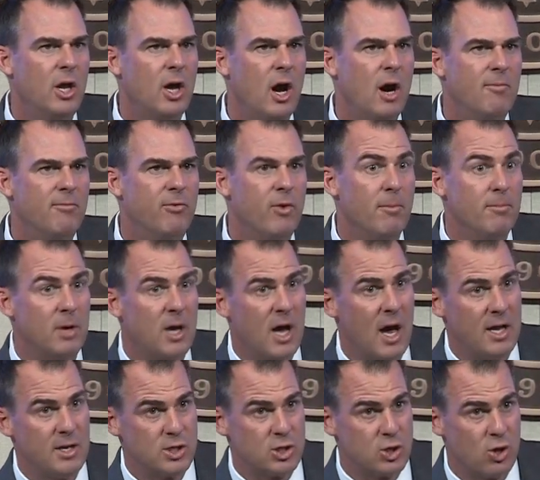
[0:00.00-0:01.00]
to come from
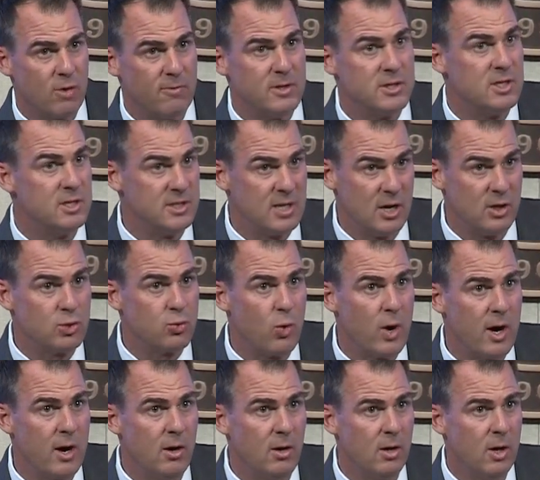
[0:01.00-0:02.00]
cut services
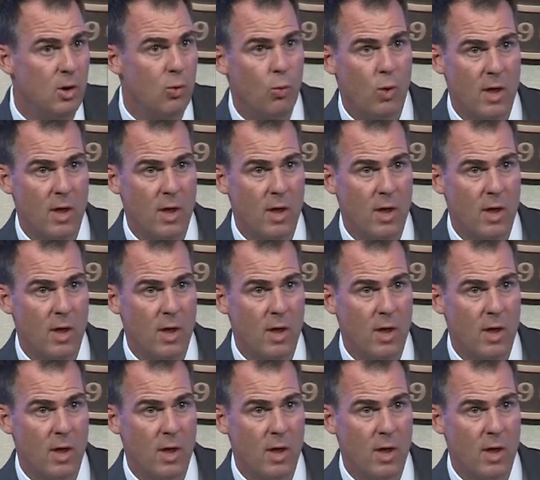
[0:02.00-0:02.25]
elsewhere,